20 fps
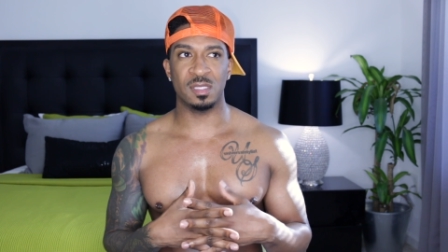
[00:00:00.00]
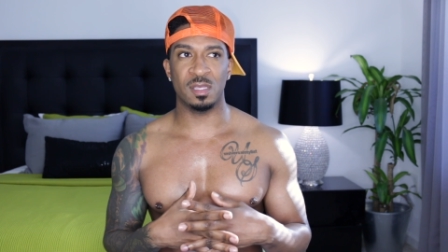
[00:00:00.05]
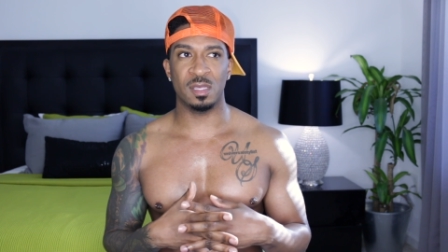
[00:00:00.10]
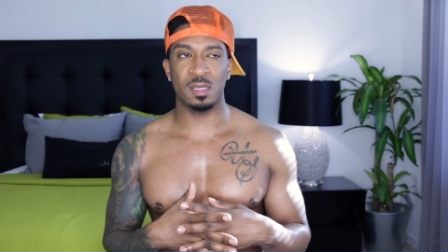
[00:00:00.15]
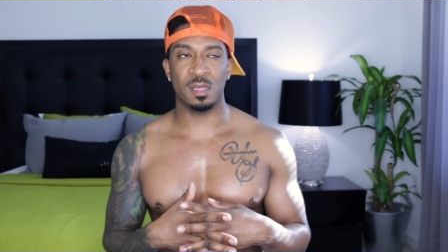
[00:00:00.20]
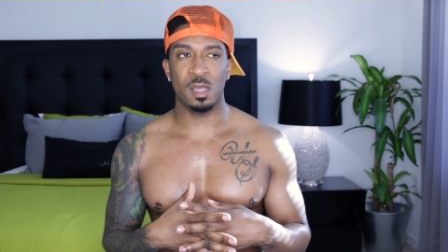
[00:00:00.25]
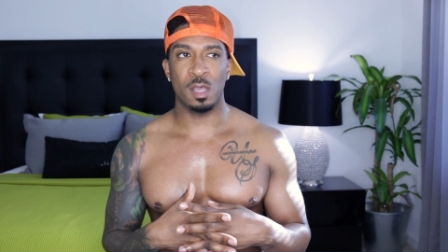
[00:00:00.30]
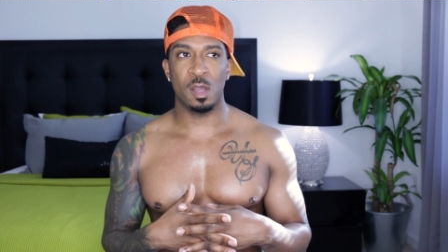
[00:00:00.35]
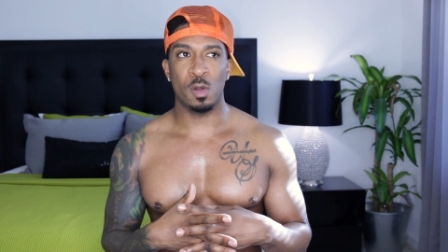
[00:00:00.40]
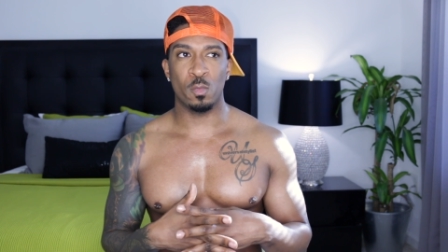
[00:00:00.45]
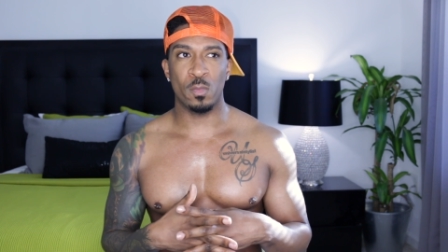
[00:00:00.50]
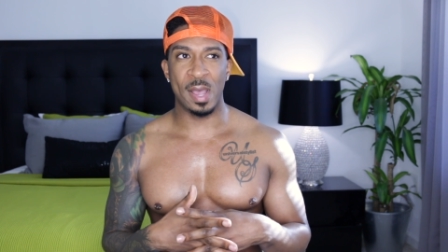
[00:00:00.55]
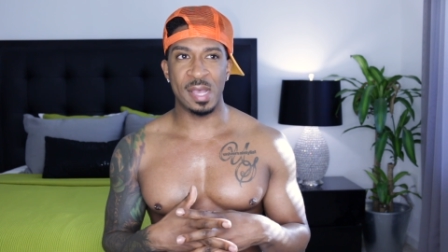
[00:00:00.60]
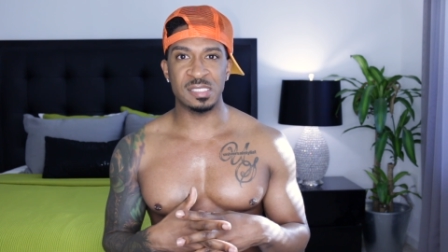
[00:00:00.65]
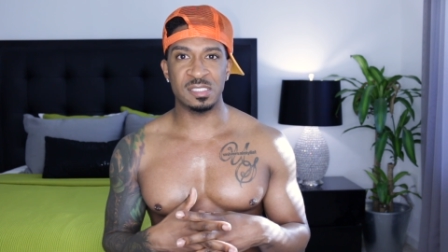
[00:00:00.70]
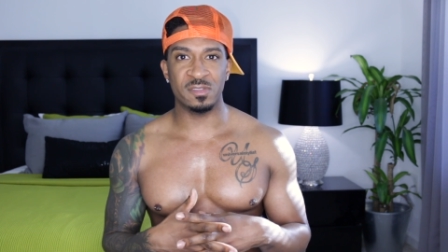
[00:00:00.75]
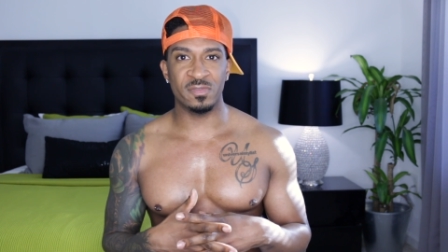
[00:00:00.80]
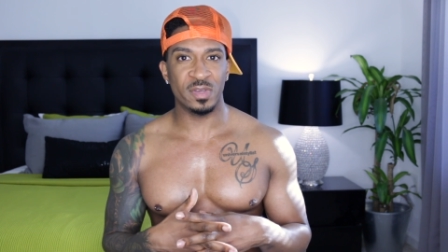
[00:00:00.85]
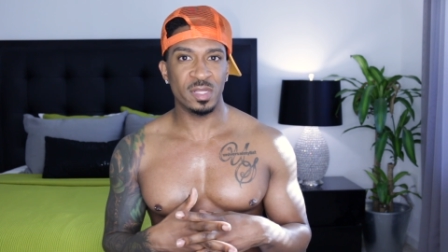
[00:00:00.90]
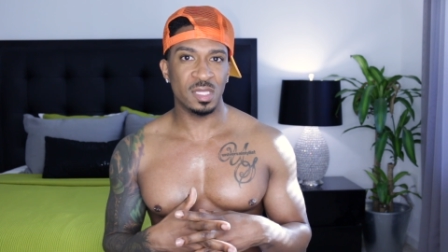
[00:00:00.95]
to
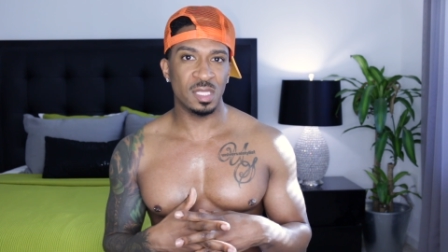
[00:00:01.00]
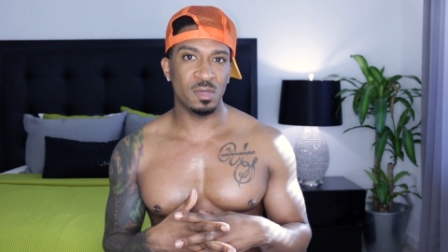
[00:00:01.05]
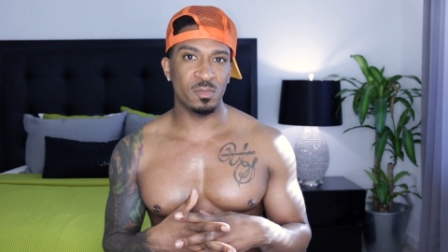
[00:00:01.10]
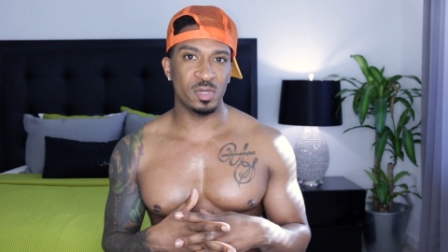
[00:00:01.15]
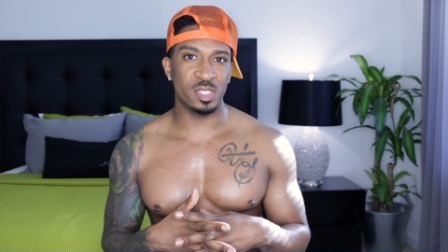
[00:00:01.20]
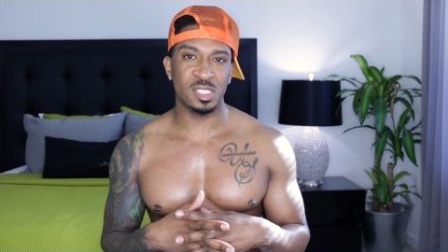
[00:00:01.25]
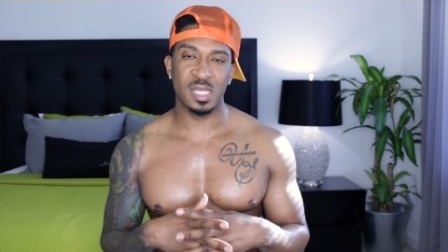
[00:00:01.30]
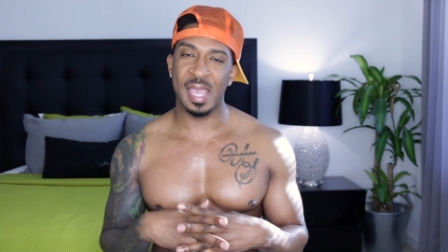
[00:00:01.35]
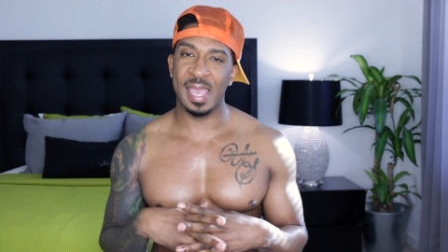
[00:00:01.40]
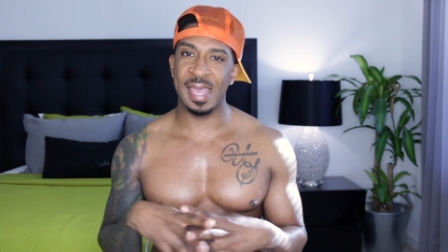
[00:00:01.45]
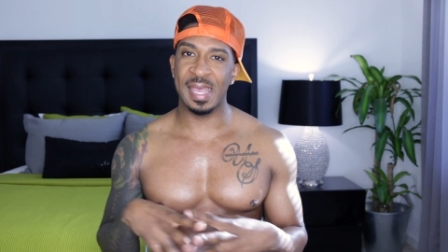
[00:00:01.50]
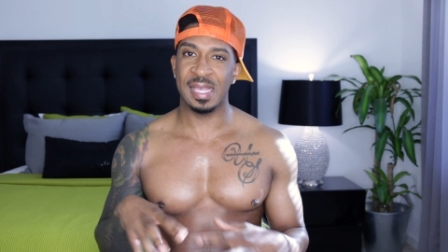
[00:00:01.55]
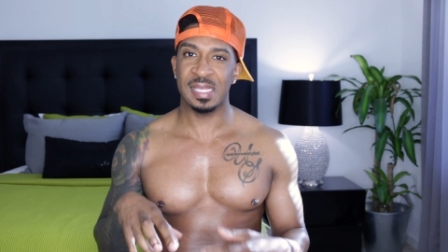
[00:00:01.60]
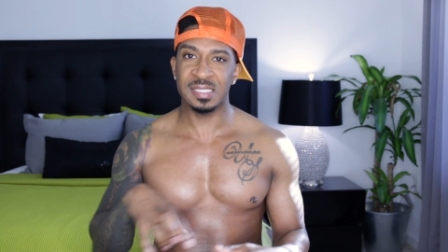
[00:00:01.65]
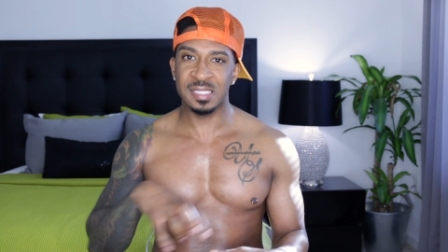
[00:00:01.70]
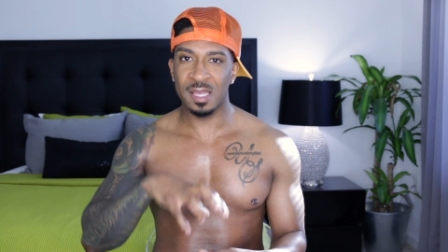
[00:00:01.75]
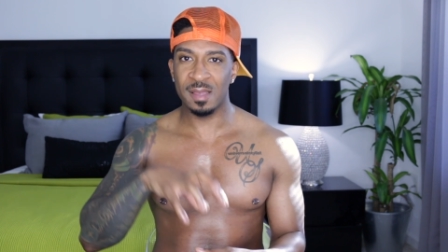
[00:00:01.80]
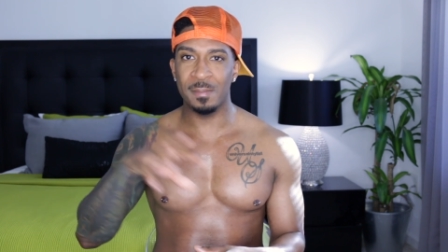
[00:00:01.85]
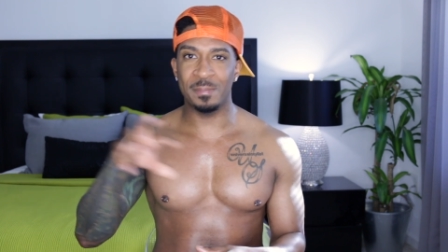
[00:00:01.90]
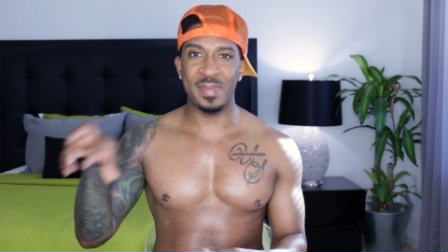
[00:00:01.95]
West Philly, which
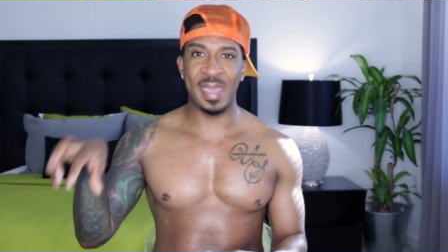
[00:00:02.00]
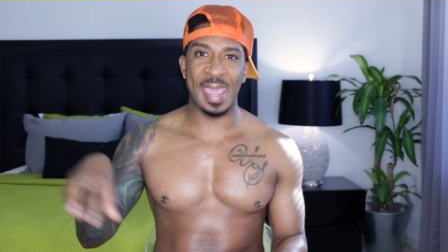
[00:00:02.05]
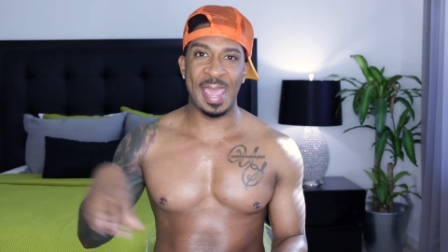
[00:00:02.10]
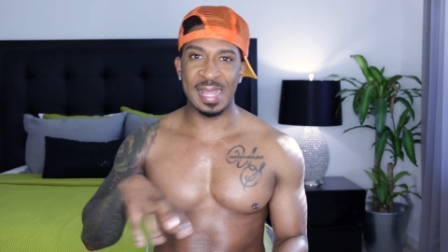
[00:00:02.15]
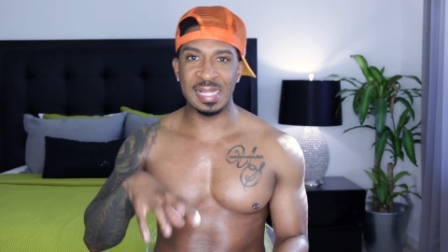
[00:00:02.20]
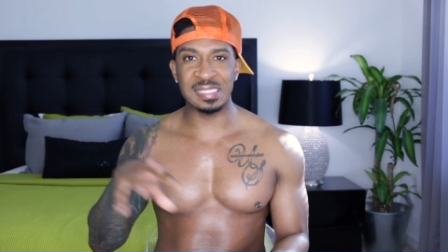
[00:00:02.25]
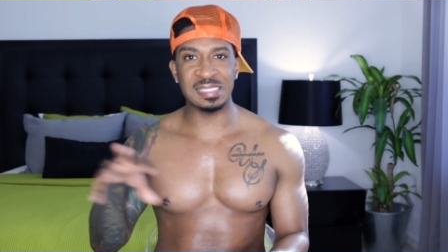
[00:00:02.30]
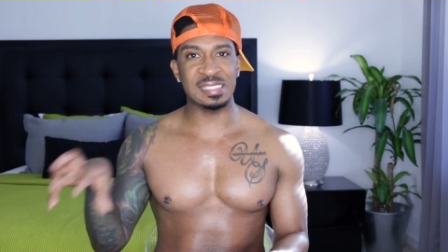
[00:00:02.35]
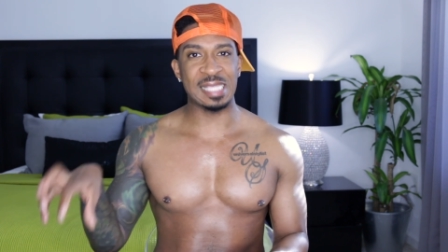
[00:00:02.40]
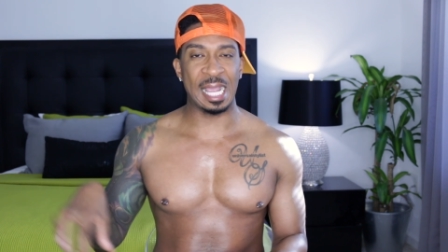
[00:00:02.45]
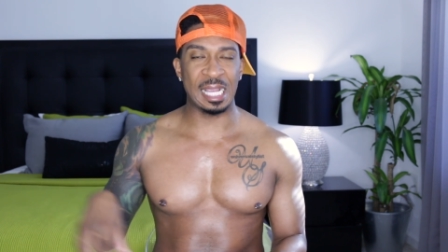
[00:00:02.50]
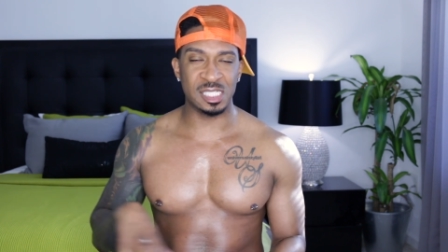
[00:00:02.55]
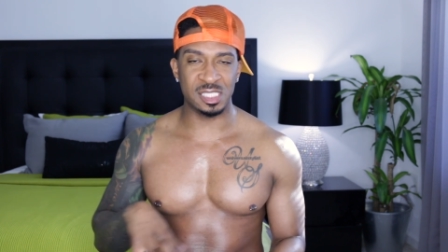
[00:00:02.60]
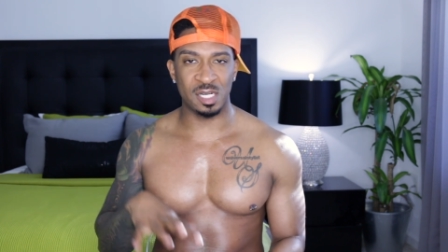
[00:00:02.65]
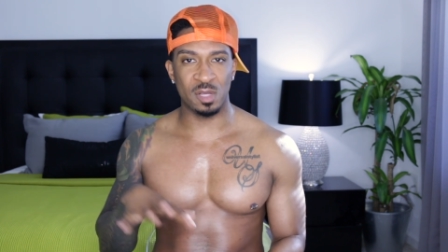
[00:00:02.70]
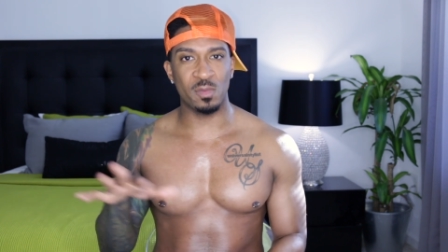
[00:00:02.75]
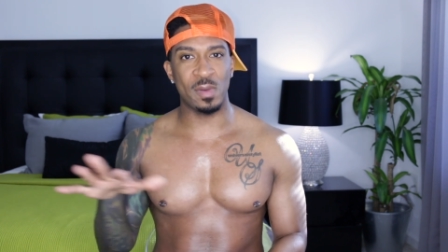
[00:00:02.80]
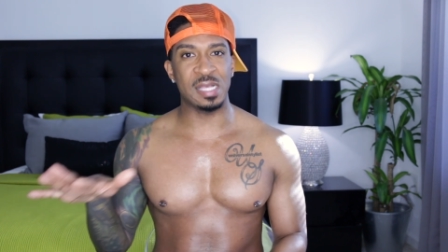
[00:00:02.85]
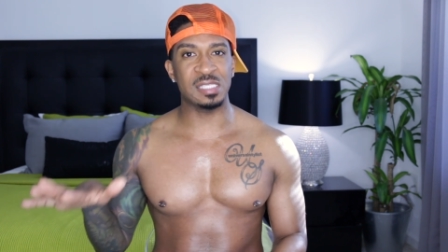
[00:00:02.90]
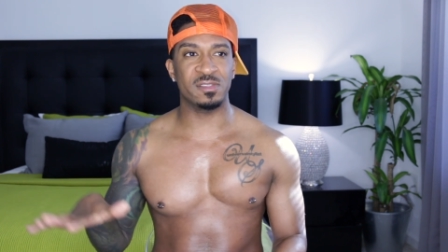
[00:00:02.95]
has a bad
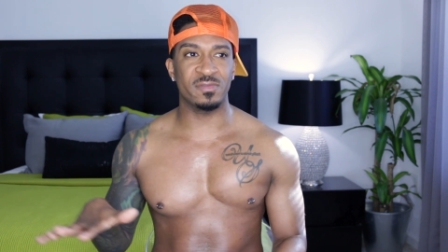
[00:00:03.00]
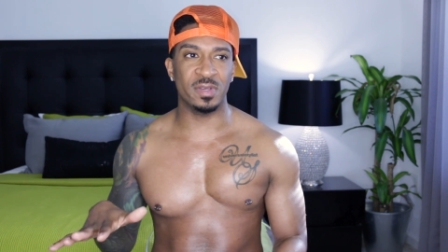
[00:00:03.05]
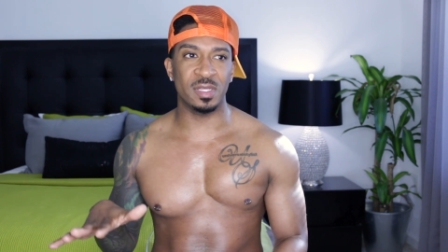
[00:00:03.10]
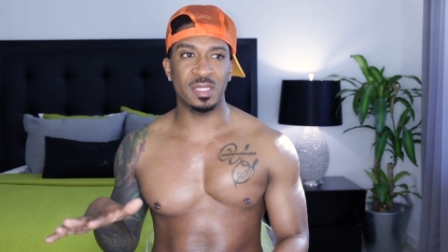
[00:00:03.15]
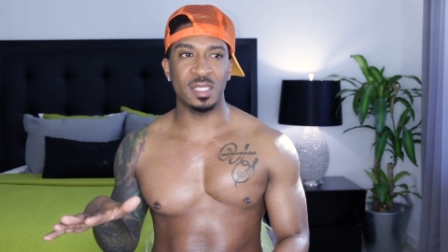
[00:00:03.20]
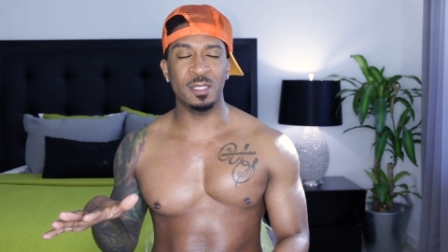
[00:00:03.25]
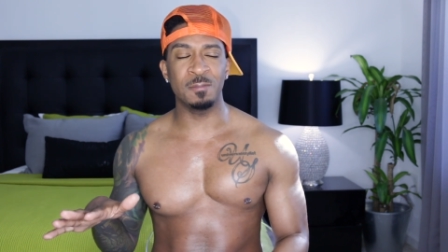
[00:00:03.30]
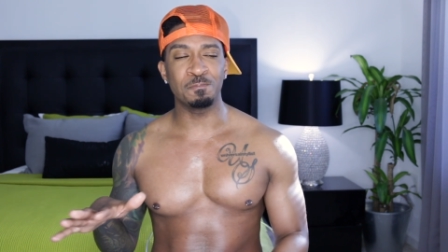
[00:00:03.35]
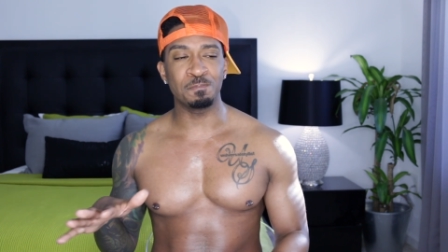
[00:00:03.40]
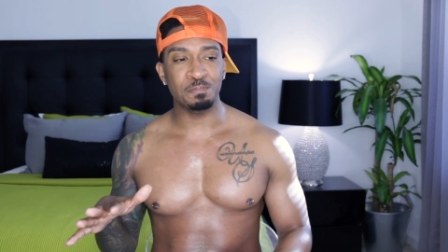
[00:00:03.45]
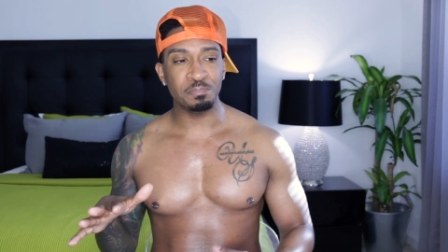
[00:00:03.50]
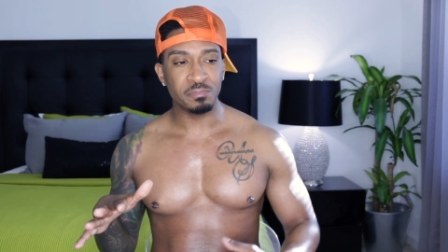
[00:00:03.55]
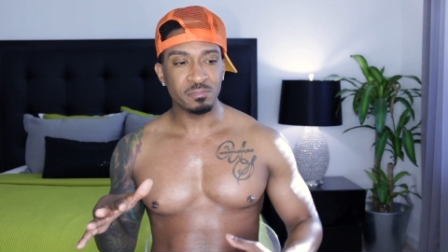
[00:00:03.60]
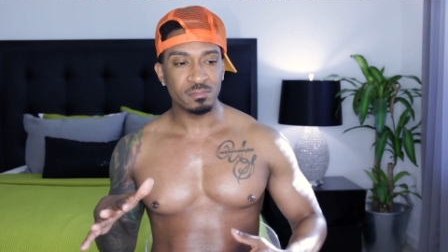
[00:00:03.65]
section in West Philly.